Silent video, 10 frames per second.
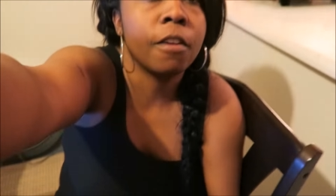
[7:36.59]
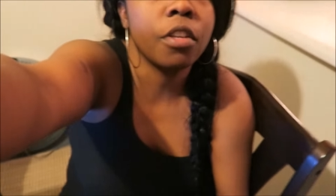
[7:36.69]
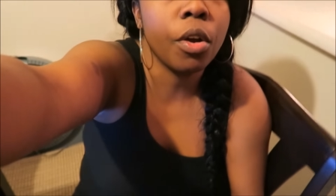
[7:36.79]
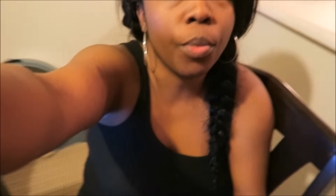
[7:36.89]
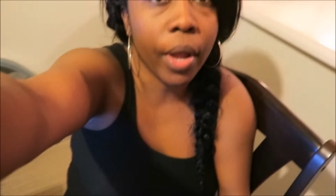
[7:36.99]
is
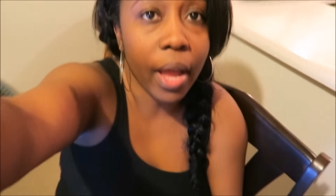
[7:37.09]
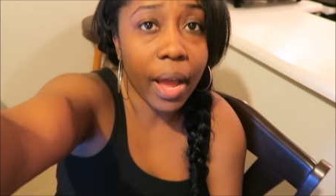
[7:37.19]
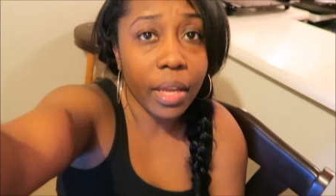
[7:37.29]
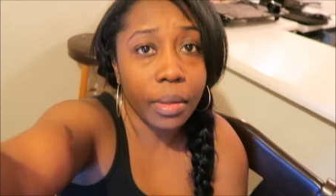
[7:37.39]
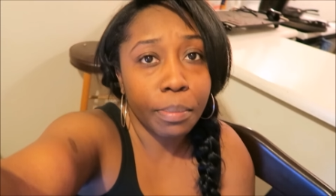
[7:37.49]
there a way
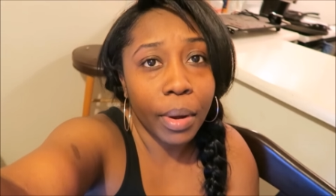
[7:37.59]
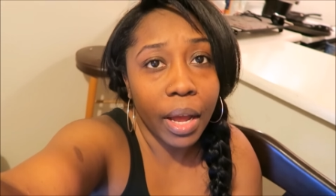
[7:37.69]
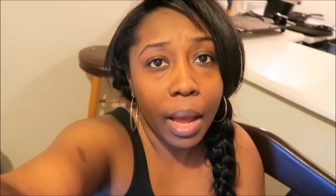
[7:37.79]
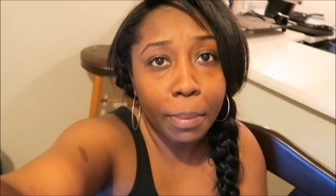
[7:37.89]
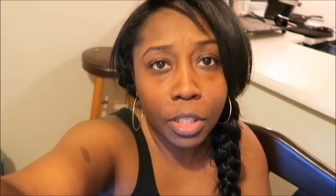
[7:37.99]
I can
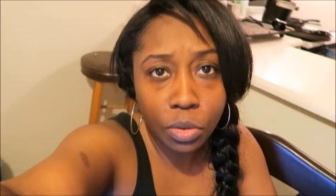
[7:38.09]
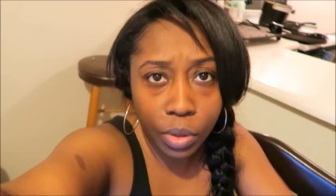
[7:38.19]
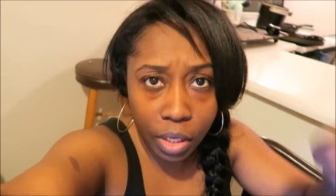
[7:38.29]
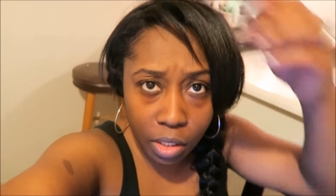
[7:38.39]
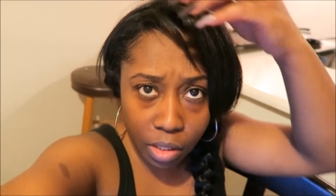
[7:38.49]
buy? How much do
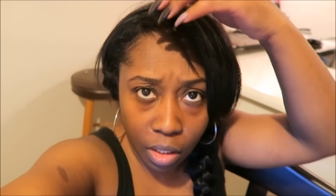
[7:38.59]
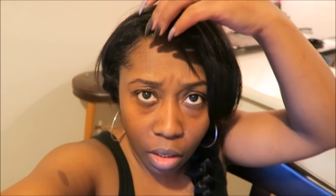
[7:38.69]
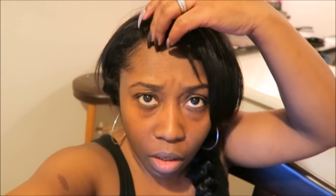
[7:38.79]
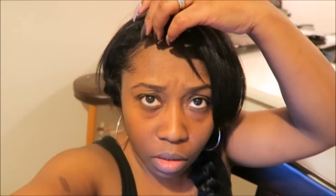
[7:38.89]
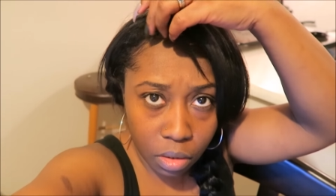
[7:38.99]
Hennessy
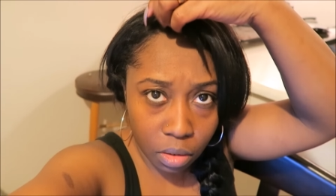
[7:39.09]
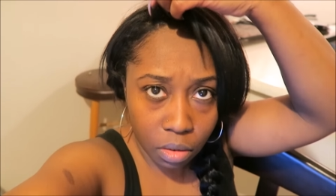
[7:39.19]
cost?